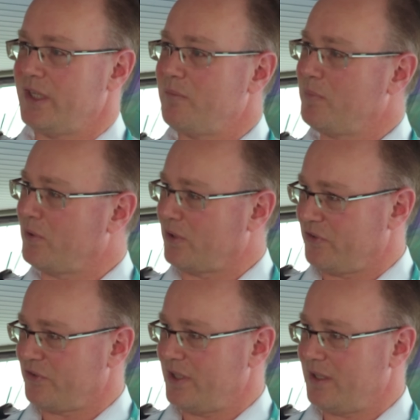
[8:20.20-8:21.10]
in the
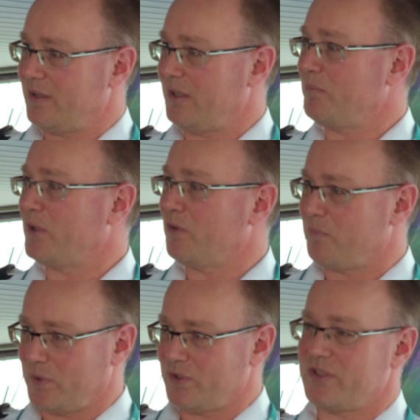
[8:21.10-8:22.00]
ports, yeah. in, the, in,
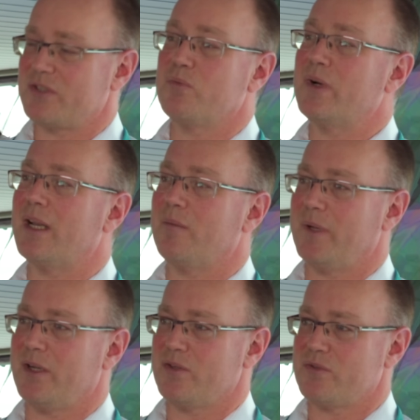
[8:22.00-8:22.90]
both ports as well,
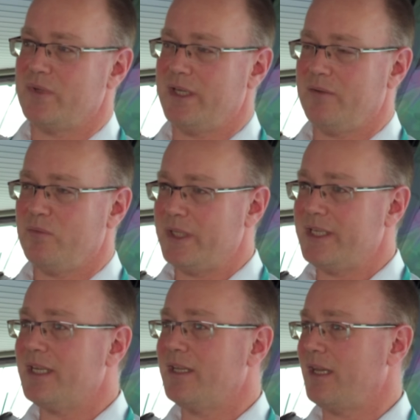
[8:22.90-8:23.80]
because we, we
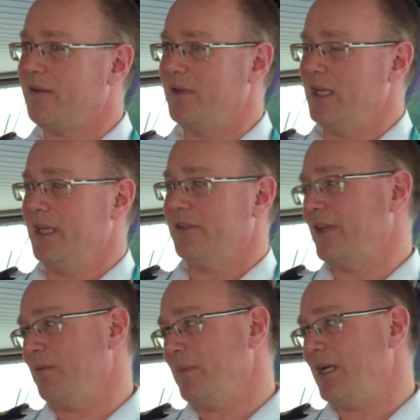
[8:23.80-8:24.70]
didn't have
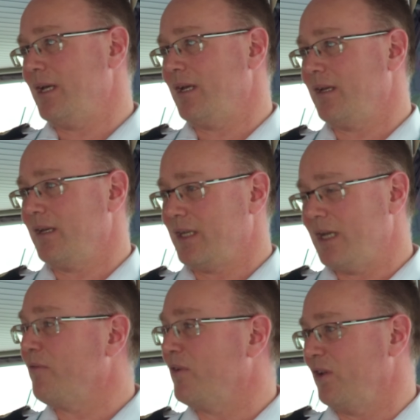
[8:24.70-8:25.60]
10 mega
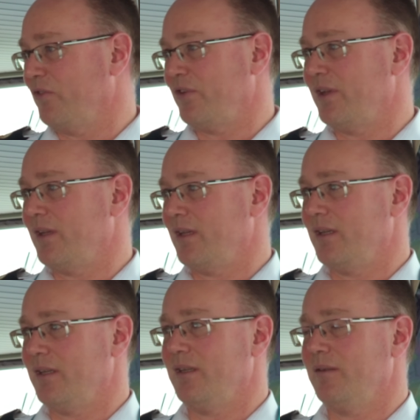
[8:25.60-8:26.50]
kilovolt uh,
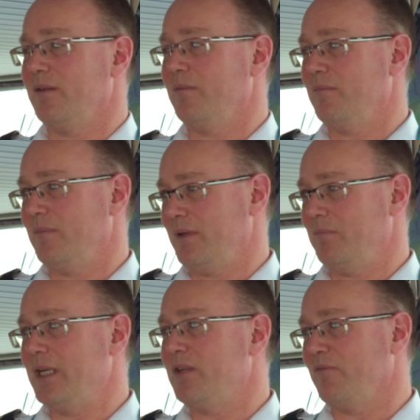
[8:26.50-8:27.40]
um,
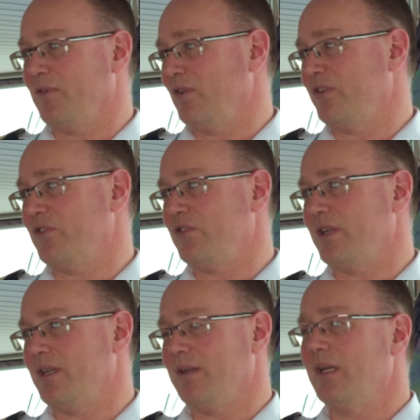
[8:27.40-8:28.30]
medium
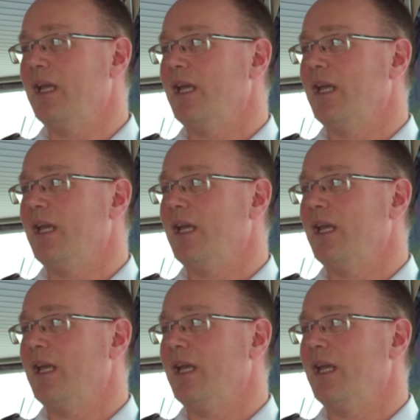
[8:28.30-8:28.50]
voltage uh,